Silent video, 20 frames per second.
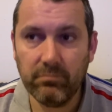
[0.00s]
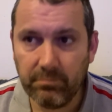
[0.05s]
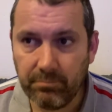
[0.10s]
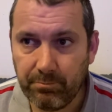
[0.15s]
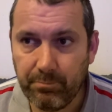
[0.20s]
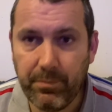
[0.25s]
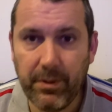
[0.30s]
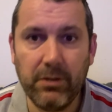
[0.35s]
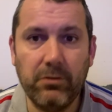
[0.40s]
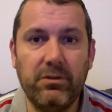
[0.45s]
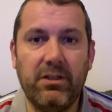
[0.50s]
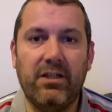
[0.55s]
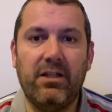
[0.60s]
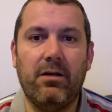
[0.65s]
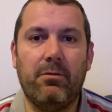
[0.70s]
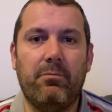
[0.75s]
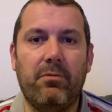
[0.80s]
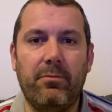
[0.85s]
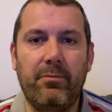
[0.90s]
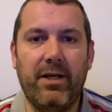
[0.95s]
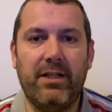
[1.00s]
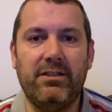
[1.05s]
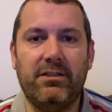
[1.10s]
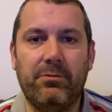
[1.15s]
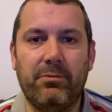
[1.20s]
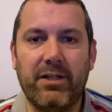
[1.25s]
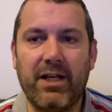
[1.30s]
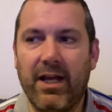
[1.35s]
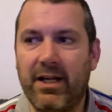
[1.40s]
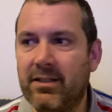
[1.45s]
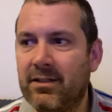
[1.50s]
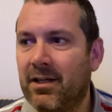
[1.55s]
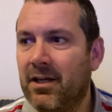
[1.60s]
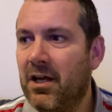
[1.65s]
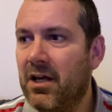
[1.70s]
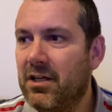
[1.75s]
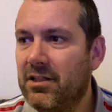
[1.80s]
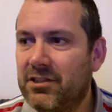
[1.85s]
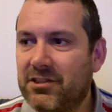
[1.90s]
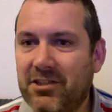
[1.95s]
building that momentum again,
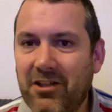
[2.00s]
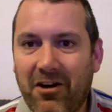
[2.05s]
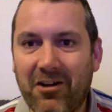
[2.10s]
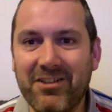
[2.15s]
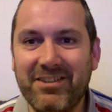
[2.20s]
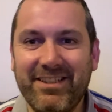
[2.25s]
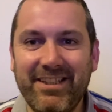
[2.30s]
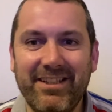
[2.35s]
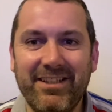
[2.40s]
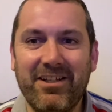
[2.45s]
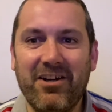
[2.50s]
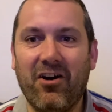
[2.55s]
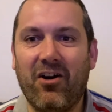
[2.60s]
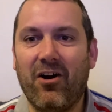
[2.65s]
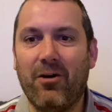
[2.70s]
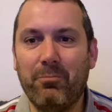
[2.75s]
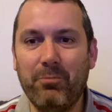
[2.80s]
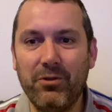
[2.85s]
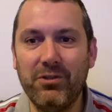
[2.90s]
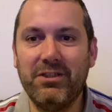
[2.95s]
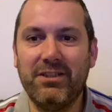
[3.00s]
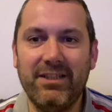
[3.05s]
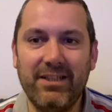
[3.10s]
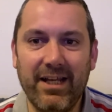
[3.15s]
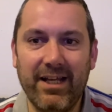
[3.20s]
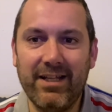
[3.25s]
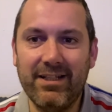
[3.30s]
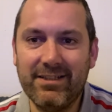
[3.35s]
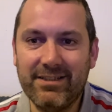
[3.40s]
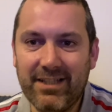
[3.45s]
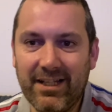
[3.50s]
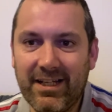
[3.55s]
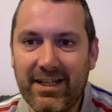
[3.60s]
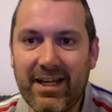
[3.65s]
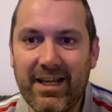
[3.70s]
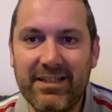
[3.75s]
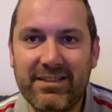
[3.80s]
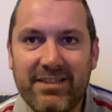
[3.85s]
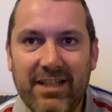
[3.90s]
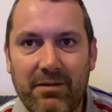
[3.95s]
starting the car, pushing it till it
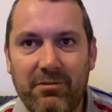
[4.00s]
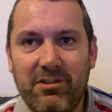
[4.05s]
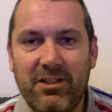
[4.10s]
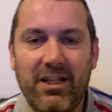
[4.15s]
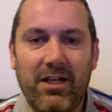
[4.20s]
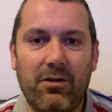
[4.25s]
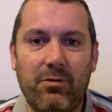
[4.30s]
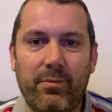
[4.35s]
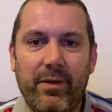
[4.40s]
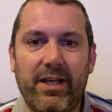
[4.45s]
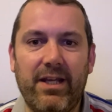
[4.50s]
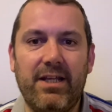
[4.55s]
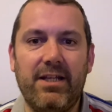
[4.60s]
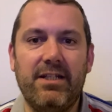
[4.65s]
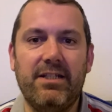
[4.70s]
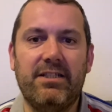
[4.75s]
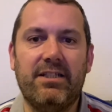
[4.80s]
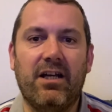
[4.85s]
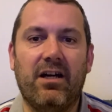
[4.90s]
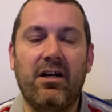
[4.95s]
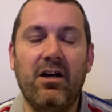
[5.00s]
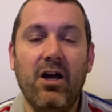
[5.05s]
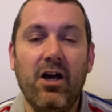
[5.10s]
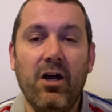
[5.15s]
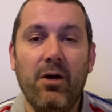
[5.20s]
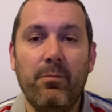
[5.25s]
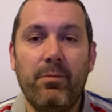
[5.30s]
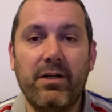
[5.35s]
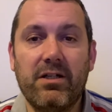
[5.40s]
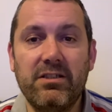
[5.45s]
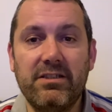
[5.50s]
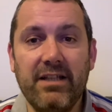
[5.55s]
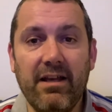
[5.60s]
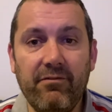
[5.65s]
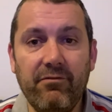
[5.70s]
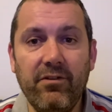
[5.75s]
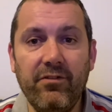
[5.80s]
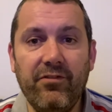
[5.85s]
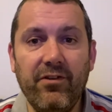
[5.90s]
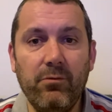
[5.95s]
gets that little bit easier. Because
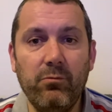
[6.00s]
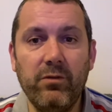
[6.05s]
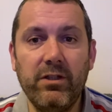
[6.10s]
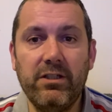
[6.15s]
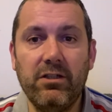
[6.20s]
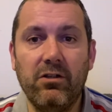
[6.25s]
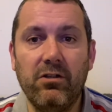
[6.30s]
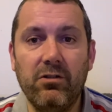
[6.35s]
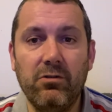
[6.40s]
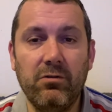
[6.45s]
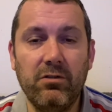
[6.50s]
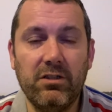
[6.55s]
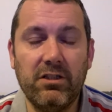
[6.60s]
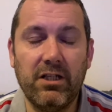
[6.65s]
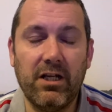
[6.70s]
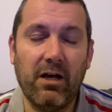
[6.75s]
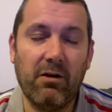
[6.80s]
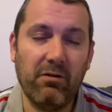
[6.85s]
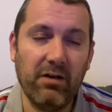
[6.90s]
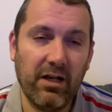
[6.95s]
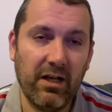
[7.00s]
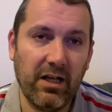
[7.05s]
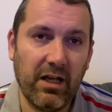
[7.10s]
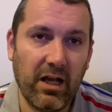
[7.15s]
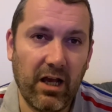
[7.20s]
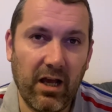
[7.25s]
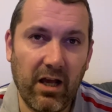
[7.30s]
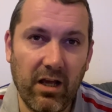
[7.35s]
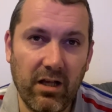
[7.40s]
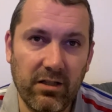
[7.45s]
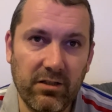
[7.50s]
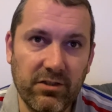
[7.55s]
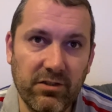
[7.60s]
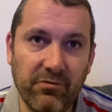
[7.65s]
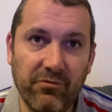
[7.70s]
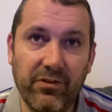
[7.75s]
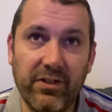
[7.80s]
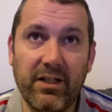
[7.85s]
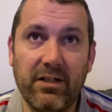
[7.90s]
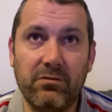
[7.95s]
everything we do, you know,
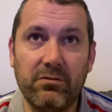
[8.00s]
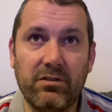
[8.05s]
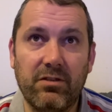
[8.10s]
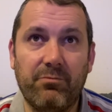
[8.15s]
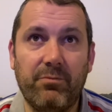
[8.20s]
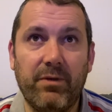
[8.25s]
something else